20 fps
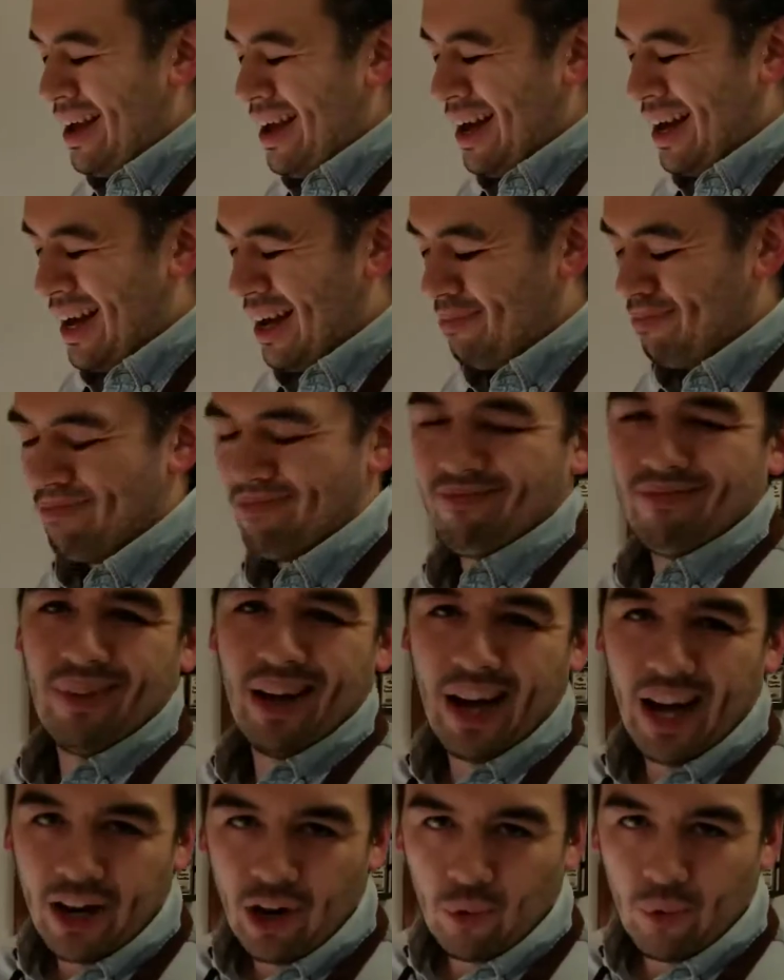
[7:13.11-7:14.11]
I
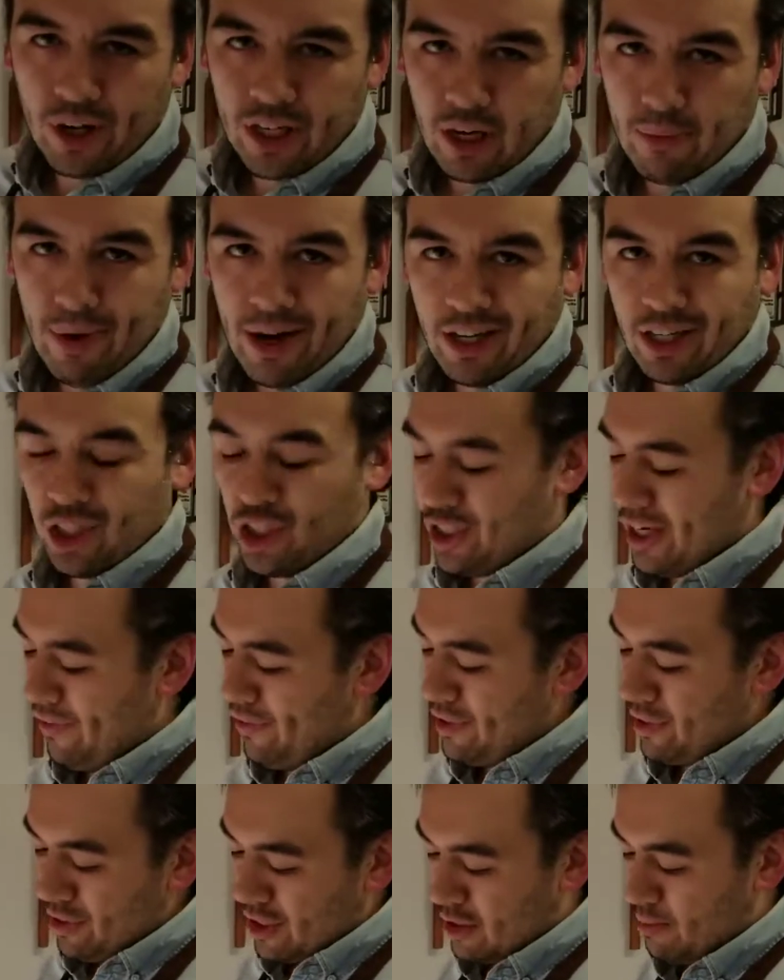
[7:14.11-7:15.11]
don't recommend it. You should
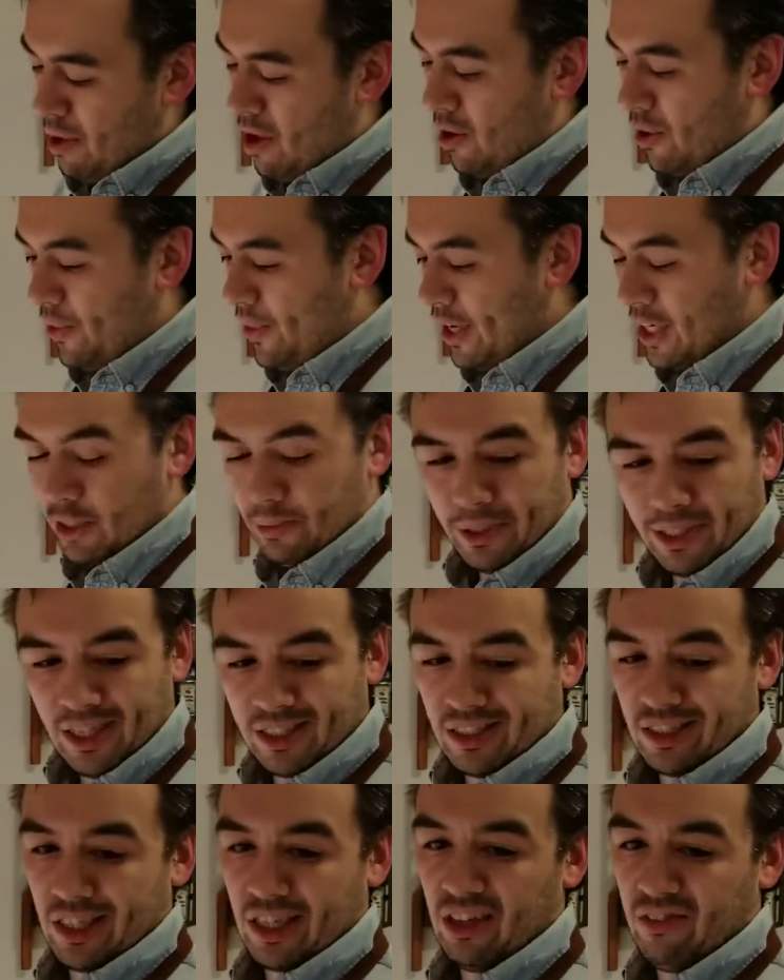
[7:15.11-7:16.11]
definitely use smaller things
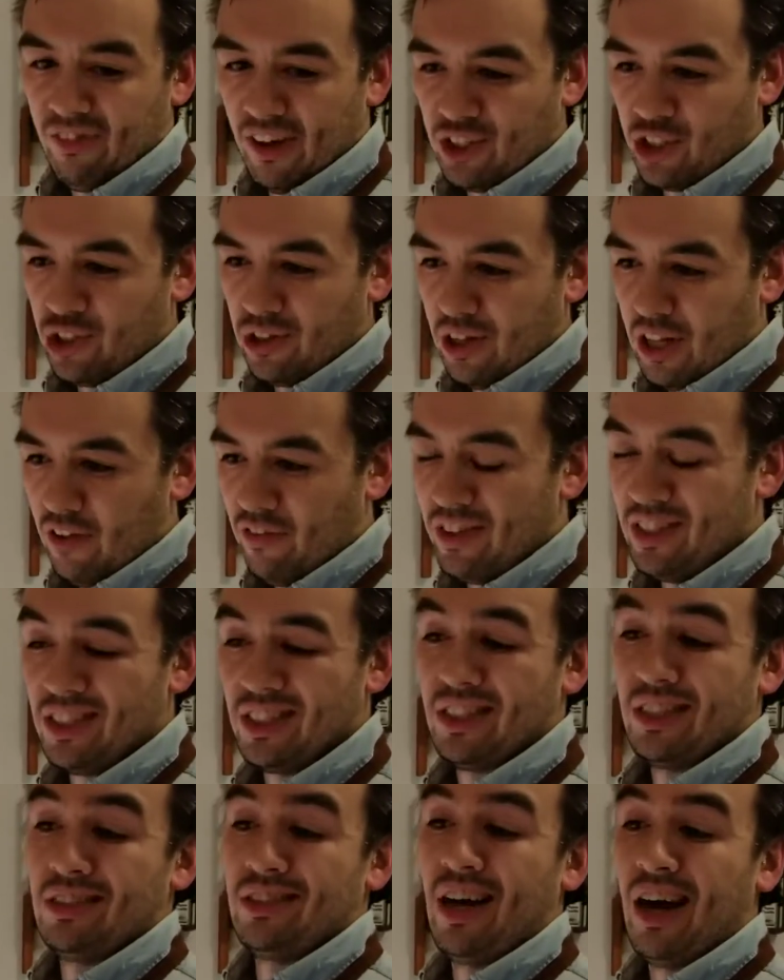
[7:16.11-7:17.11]
because in conventional
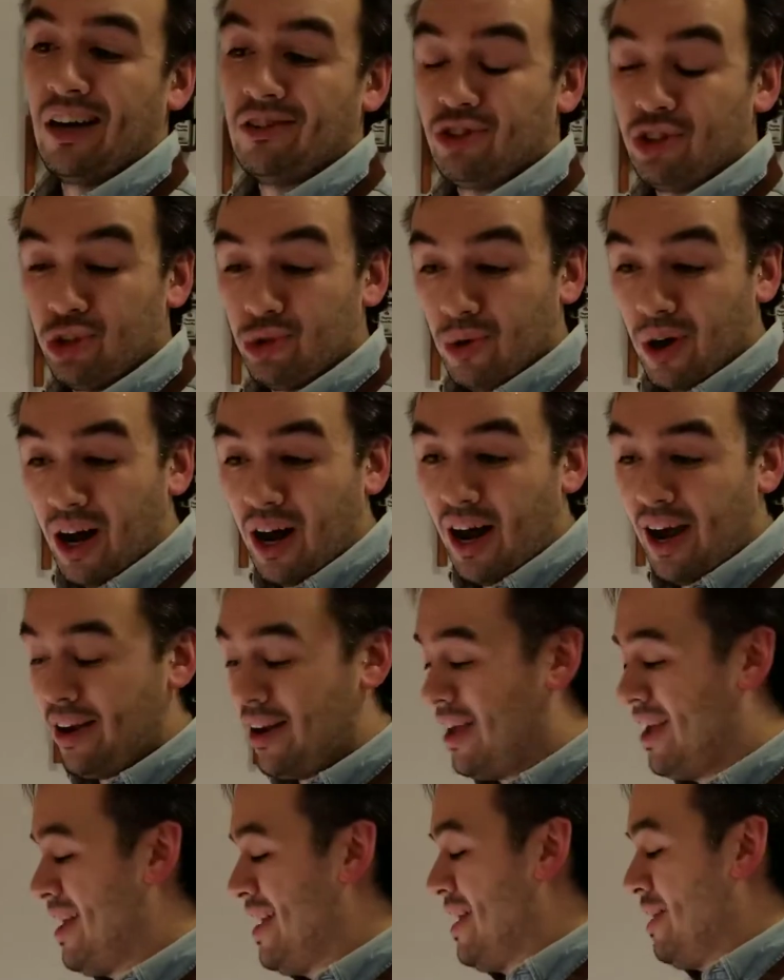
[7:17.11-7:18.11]
ovens, not too
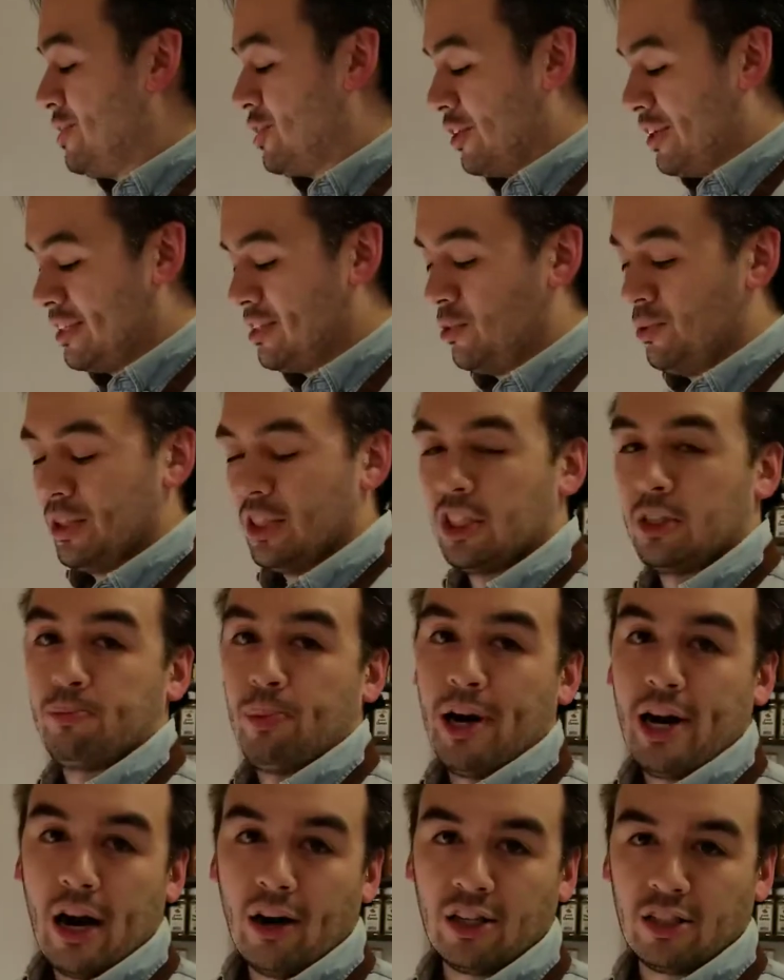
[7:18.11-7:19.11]
hot, so it doesn't really
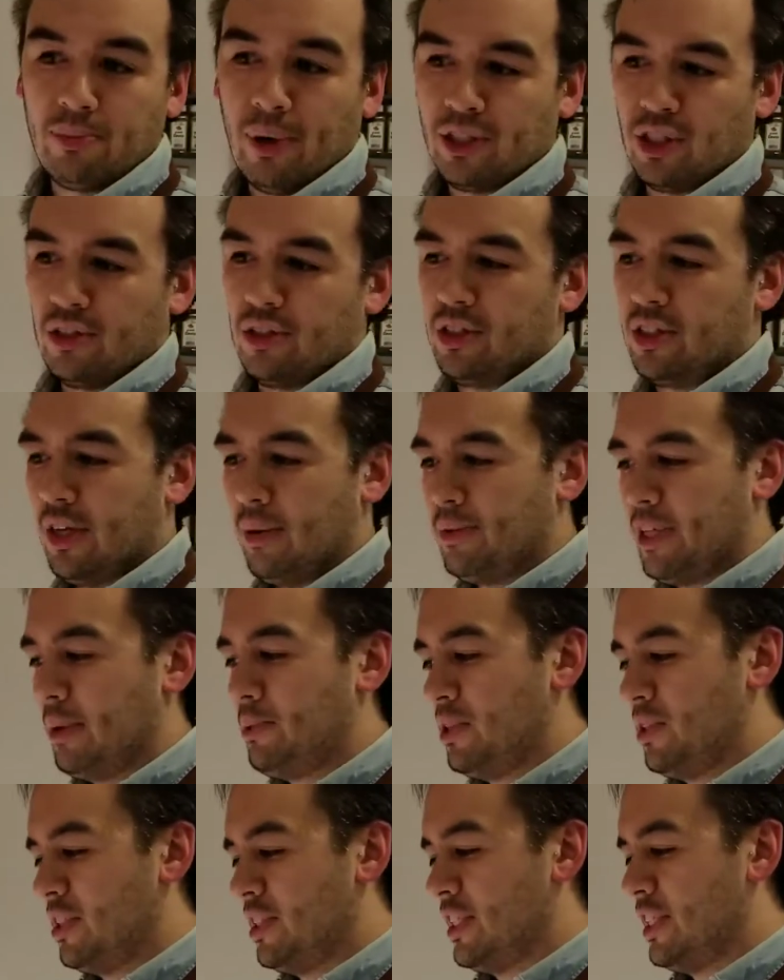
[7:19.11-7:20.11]
spread out as much. And sometimes
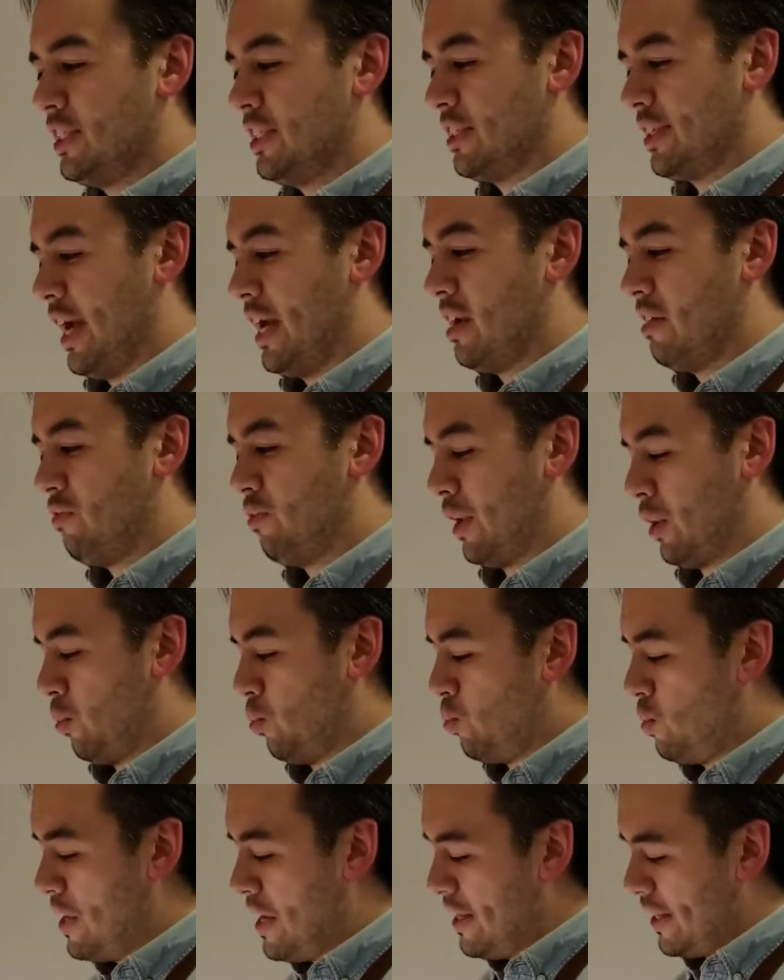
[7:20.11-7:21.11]
you see these kind of like
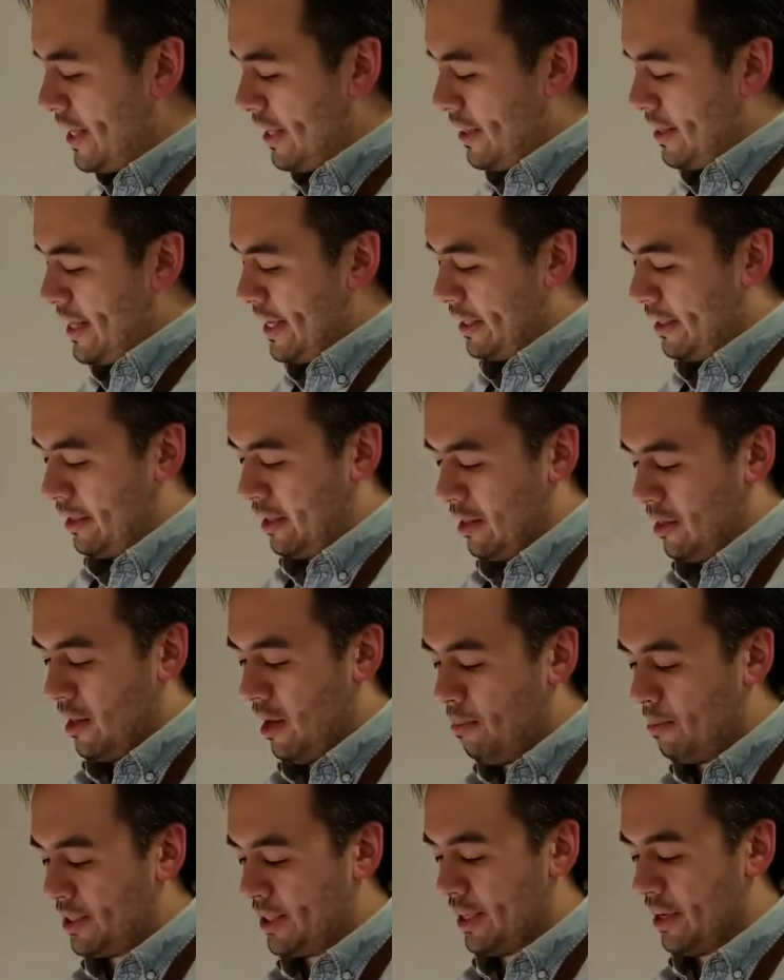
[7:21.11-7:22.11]
really thick
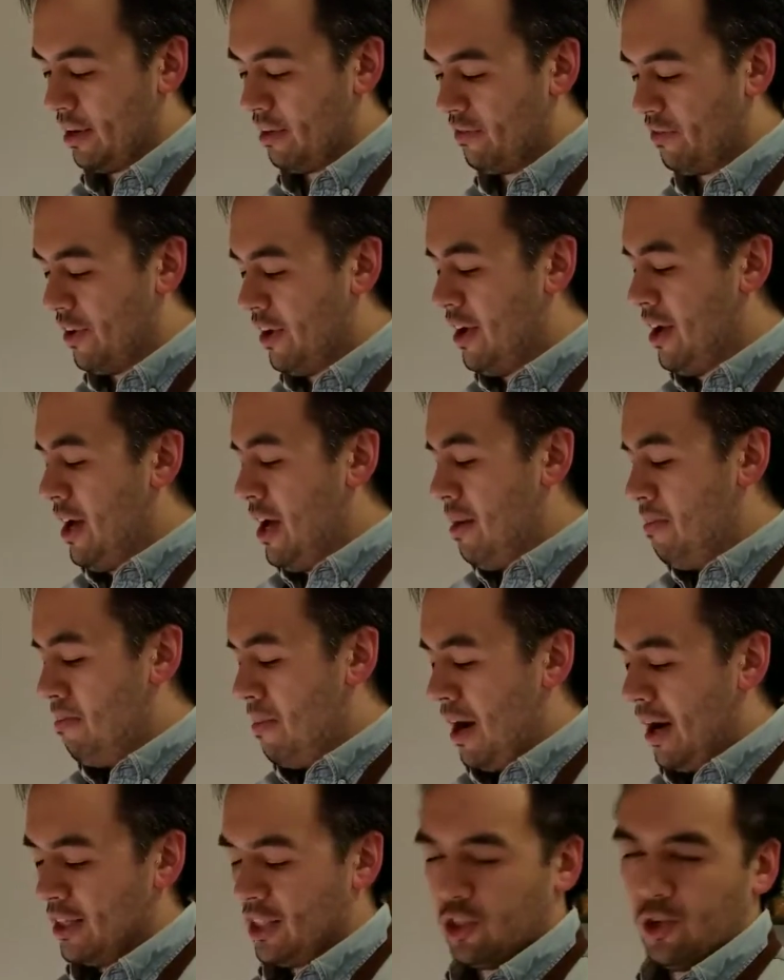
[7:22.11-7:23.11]
clumps of
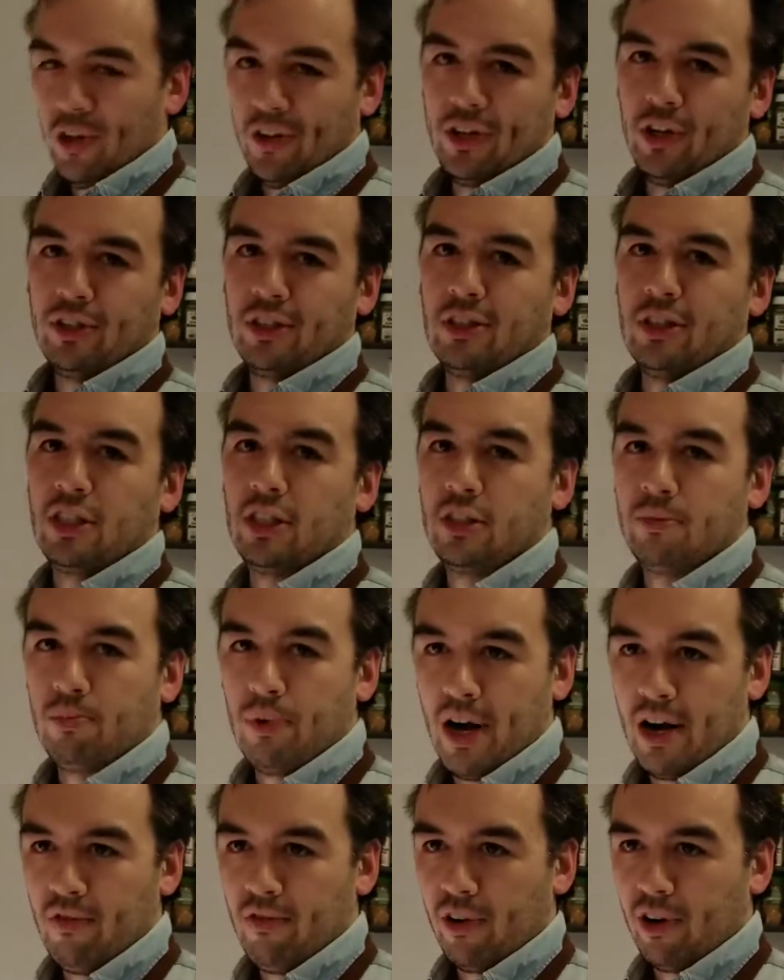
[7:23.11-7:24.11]
mozzarella that doesn't
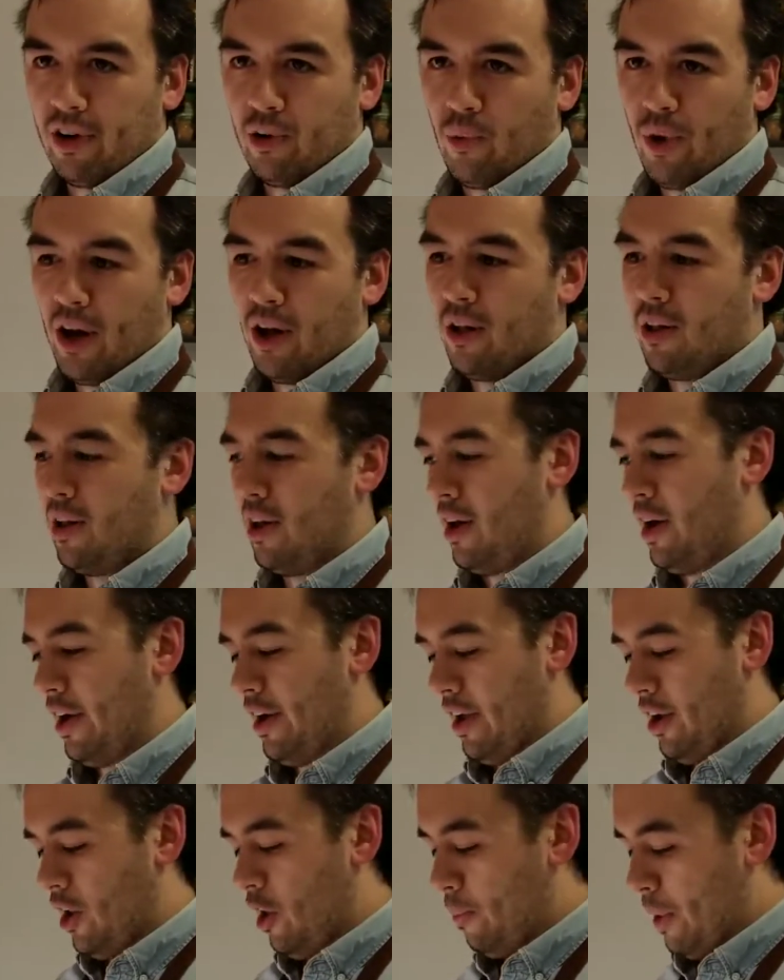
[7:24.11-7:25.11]
spread very well on
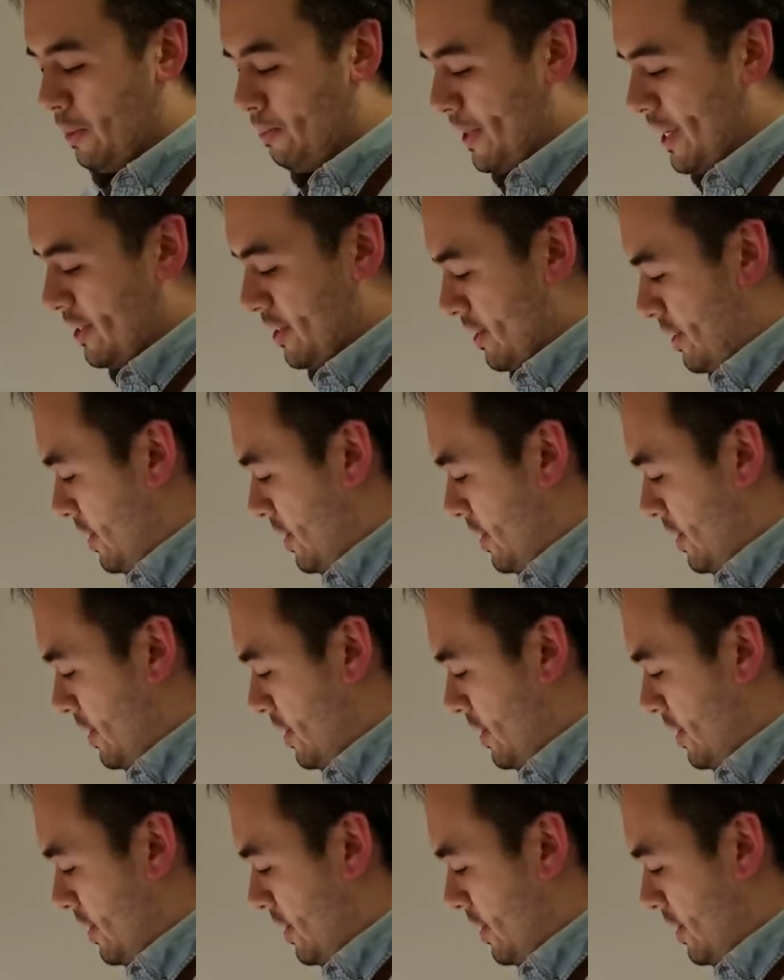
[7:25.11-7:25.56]
a homemade pizza.